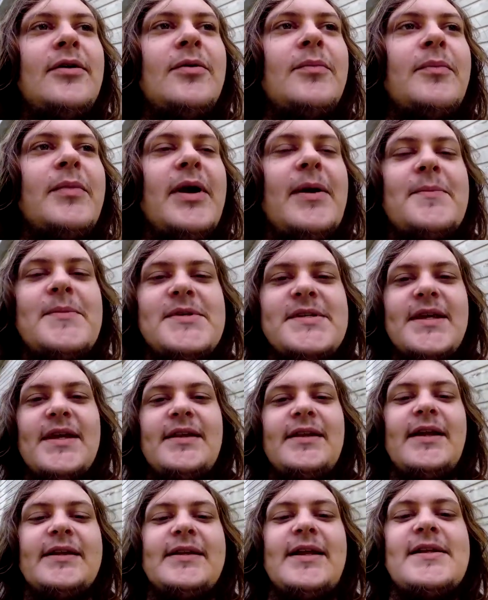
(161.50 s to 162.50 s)
But I'm just
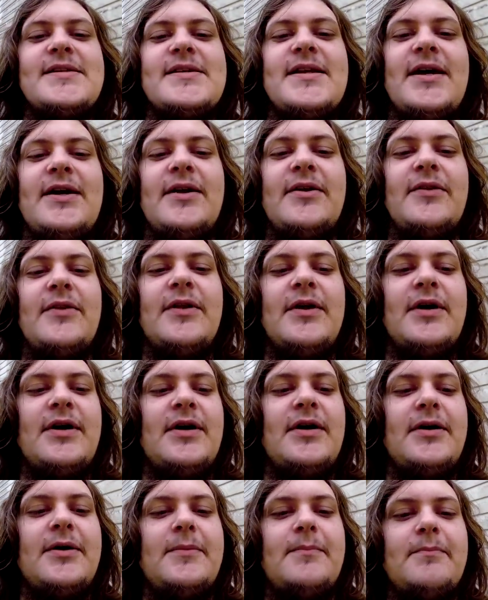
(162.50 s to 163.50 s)
saying, like, that's kind of
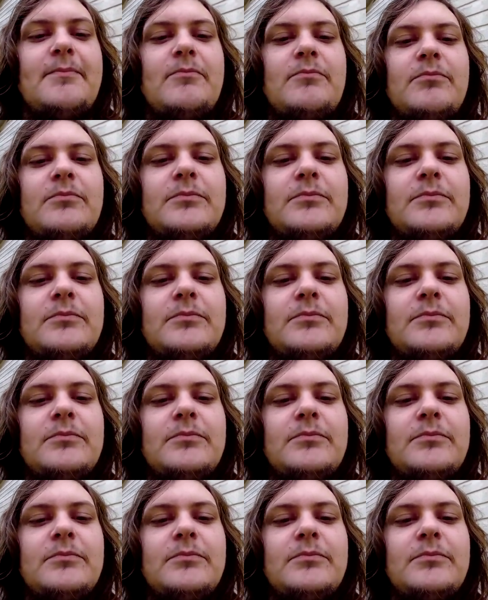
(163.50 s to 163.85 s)
the